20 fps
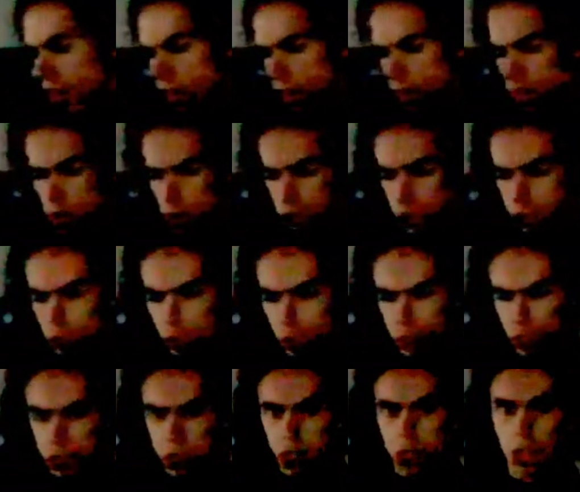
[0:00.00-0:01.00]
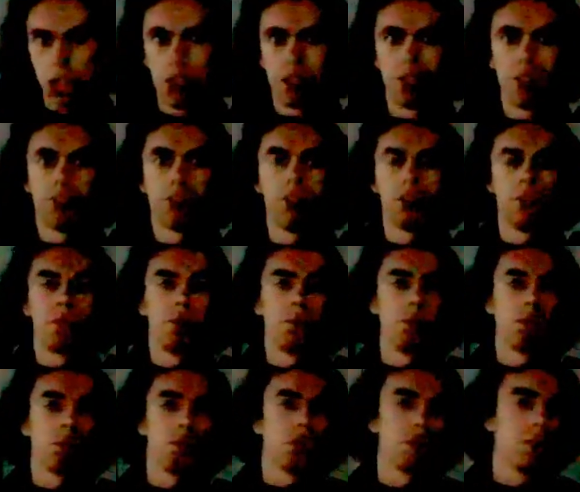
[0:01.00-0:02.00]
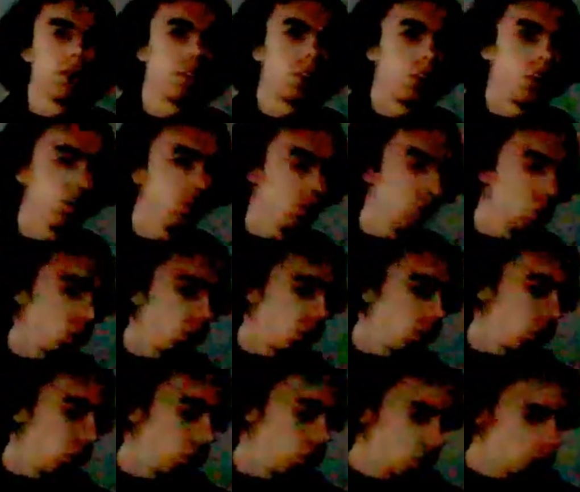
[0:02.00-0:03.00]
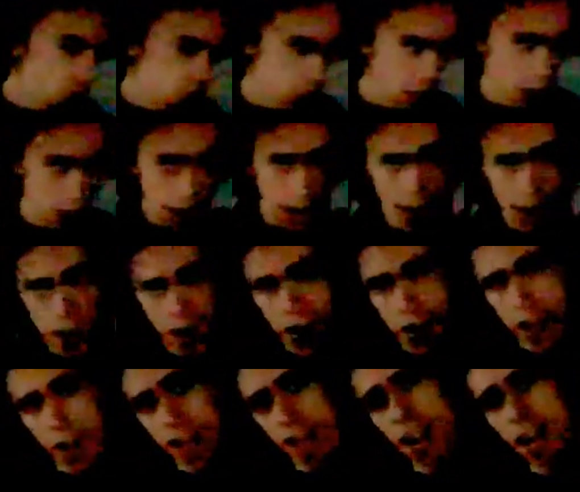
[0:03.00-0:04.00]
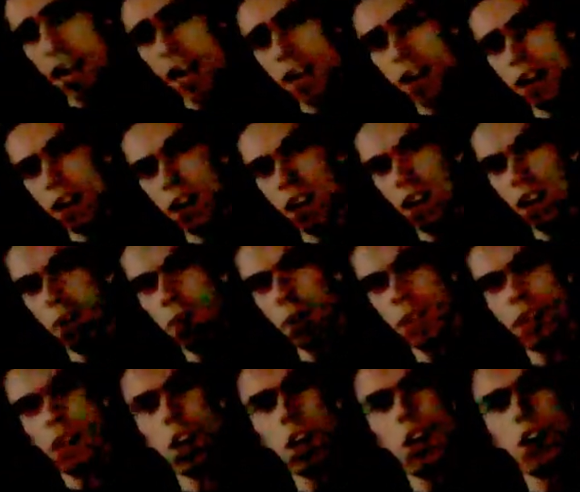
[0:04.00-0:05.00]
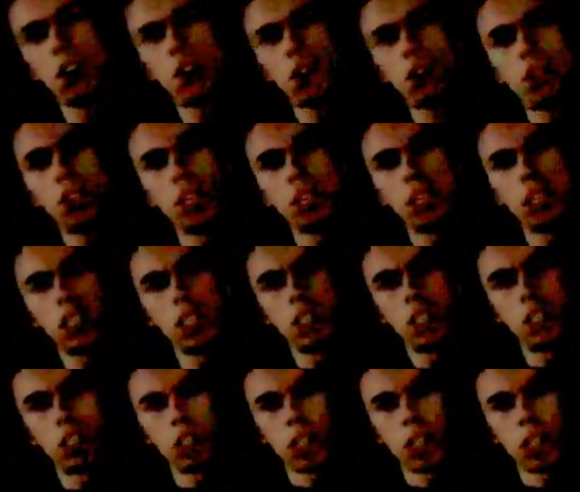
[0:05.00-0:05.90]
and a lot of other stuff. Fruit, fruits, and been a lot of things that you